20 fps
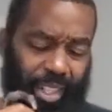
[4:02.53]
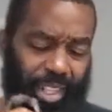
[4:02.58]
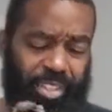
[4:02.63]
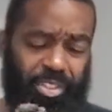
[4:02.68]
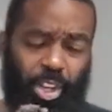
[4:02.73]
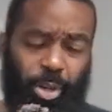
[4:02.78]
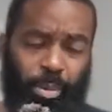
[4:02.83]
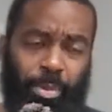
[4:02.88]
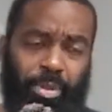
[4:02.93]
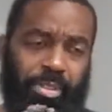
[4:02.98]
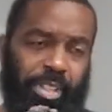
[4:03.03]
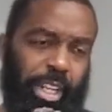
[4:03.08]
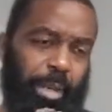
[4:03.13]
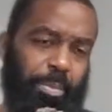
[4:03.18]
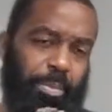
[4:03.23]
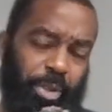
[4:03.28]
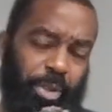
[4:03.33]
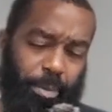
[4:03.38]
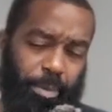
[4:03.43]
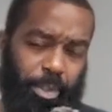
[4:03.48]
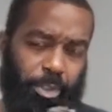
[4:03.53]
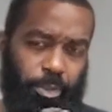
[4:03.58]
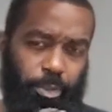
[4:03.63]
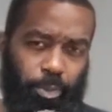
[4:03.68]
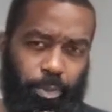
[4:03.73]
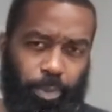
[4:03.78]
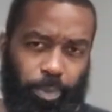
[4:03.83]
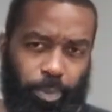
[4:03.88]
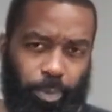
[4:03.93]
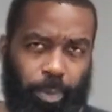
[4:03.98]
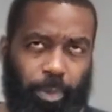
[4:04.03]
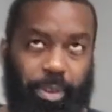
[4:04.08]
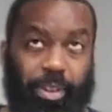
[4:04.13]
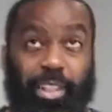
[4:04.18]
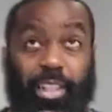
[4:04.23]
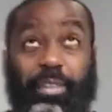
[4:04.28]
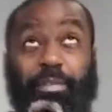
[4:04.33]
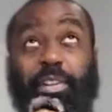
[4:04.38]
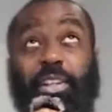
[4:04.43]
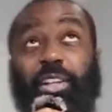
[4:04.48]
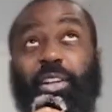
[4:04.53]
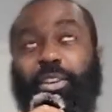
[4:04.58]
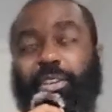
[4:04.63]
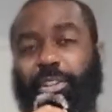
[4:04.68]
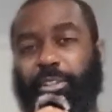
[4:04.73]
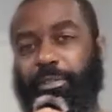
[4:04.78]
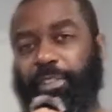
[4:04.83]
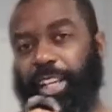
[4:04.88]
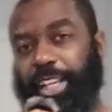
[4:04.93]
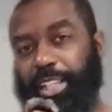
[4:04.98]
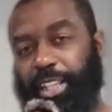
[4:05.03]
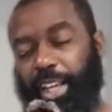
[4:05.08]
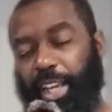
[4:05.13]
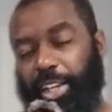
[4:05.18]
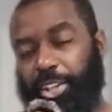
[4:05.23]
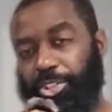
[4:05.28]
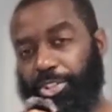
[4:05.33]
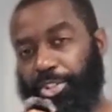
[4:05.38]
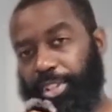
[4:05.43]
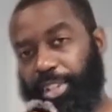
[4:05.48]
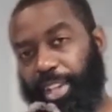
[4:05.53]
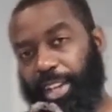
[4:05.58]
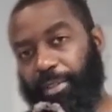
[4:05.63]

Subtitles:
It's almost like much living on vacation